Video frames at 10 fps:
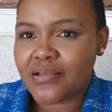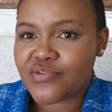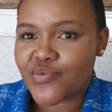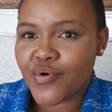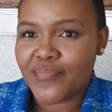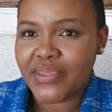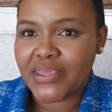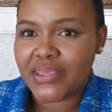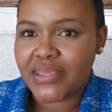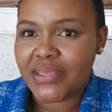things from me.
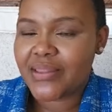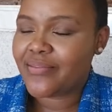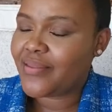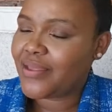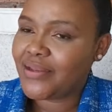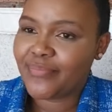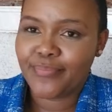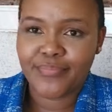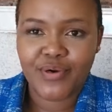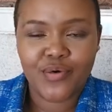
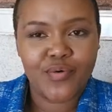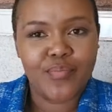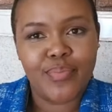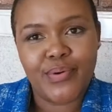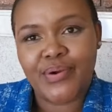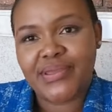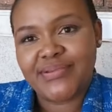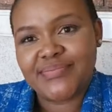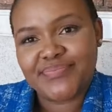Then, oh boy.